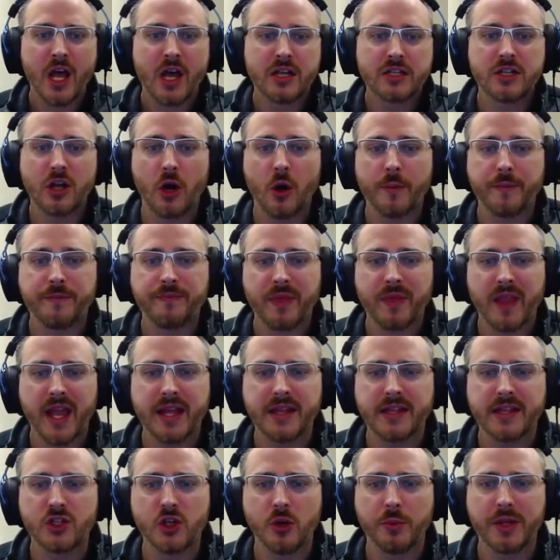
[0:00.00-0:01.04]
So
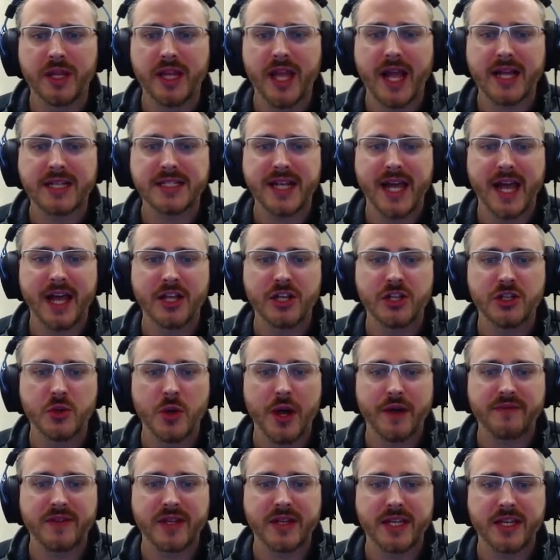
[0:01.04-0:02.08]
in Tomb of the Exile, you do
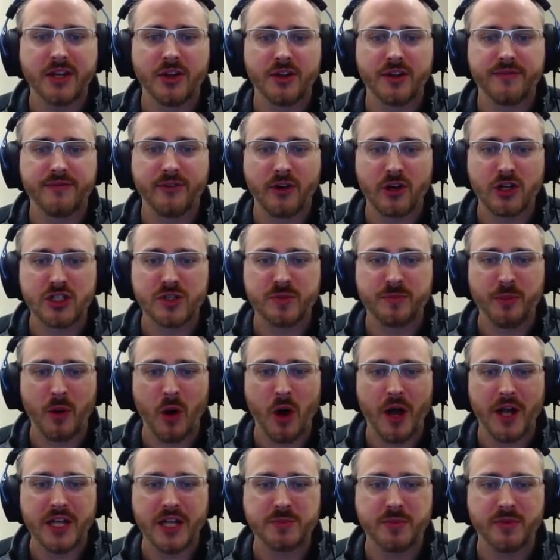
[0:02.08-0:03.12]
have to kill the first
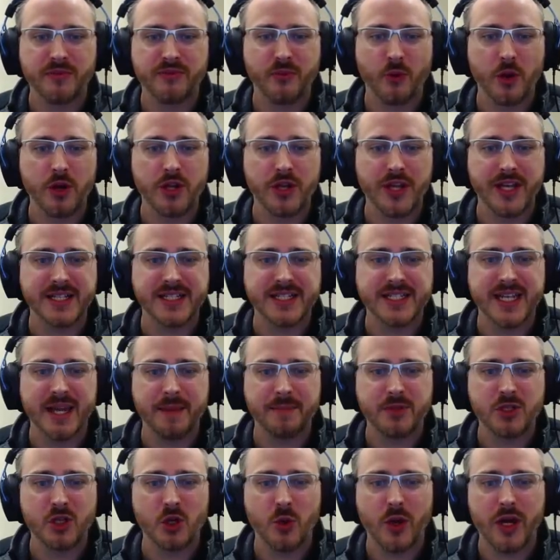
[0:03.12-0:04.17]
boss before you can
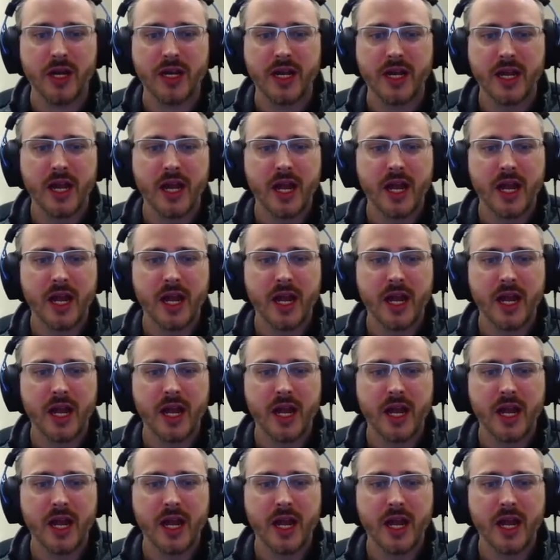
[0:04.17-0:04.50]
skip to it.